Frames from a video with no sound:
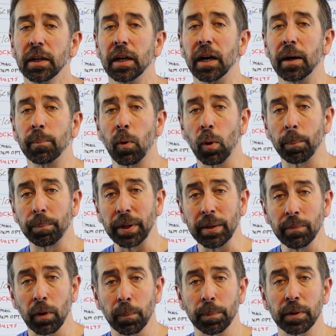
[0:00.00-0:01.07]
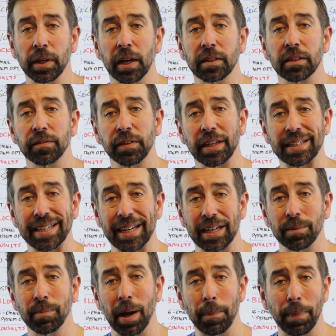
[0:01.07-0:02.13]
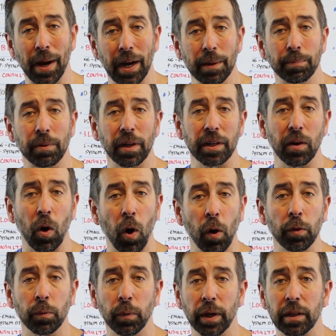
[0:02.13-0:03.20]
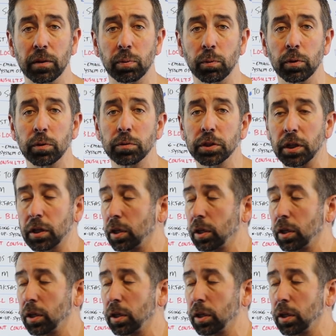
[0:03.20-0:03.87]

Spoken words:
or be more productive at getting my pipeline all the way through to